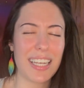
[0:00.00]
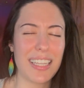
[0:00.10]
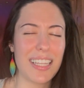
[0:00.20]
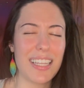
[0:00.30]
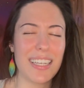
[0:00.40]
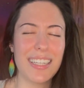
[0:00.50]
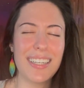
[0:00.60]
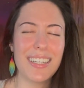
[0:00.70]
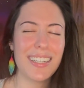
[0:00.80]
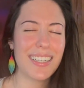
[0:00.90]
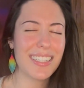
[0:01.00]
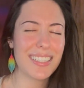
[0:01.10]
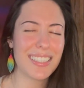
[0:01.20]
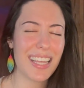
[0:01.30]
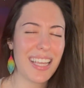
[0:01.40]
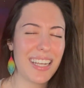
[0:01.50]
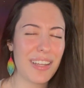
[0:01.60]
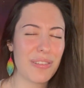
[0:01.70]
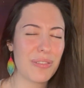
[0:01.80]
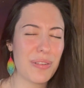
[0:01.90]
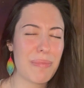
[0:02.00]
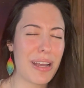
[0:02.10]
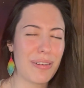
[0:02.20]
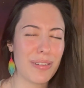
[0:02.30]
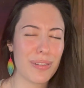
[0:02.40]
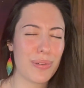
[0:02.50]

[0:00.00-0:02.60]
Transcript: and then sigh it out through the mouth.